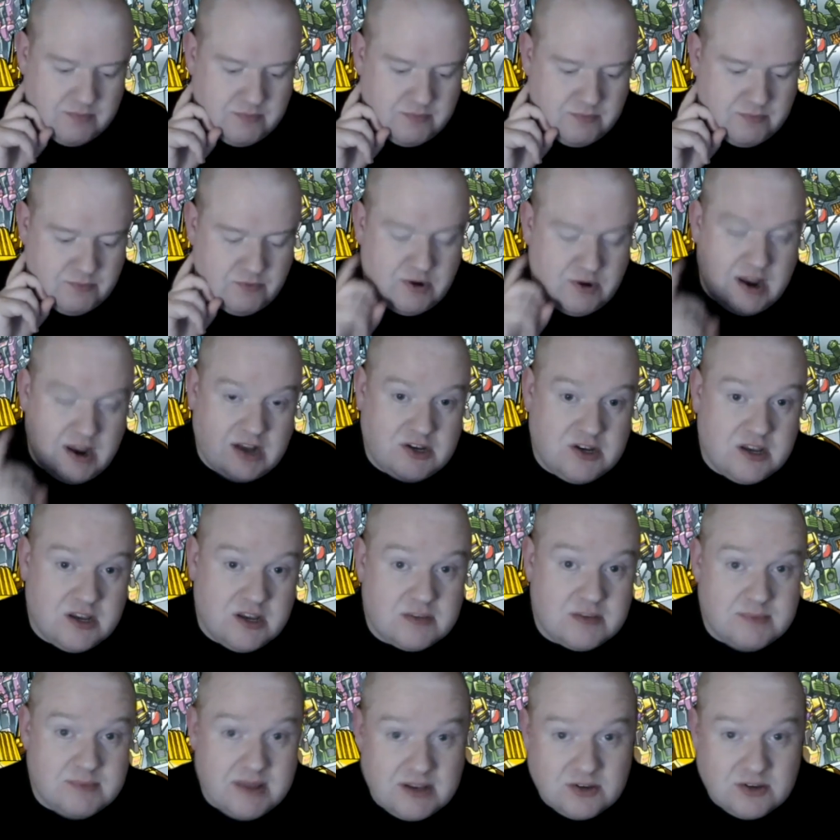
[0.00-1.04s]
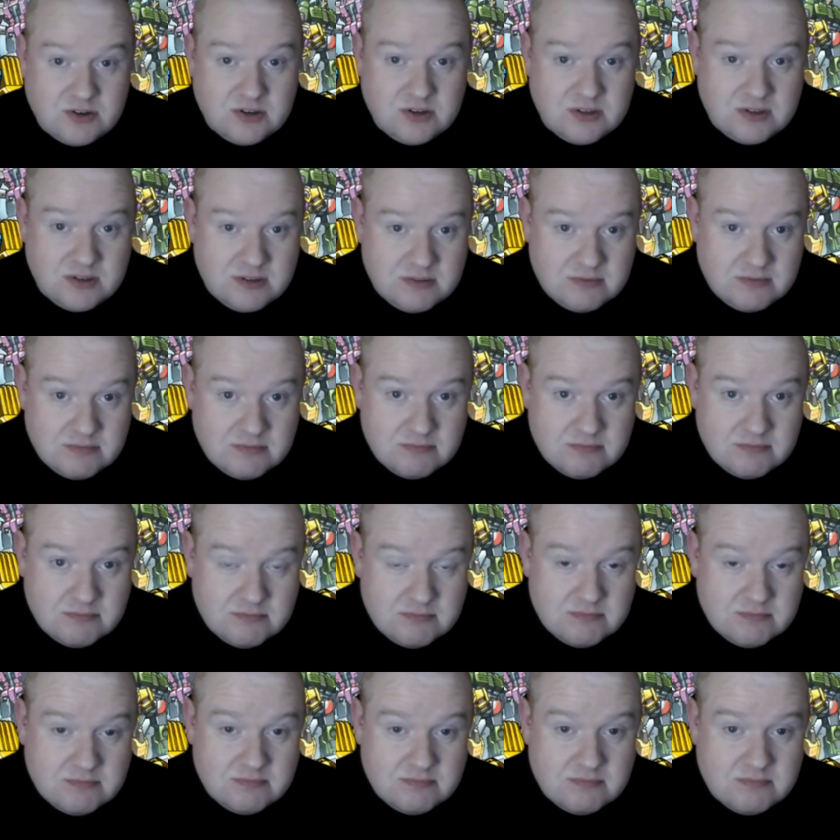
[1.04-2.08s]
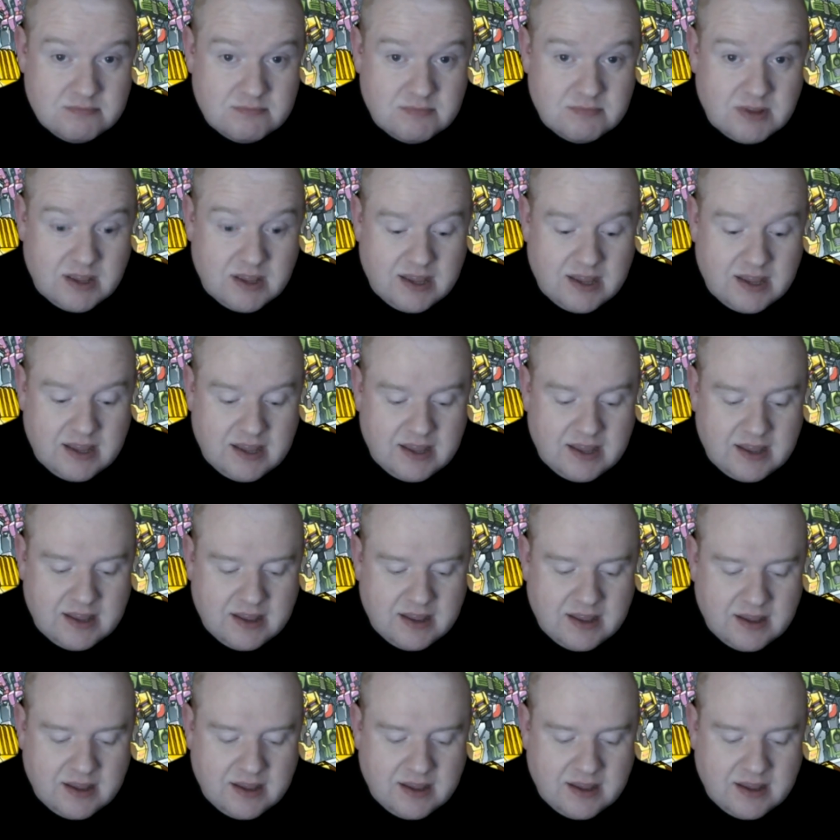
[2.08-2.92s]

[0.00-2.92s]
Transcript: Ratchet is mentioned. Another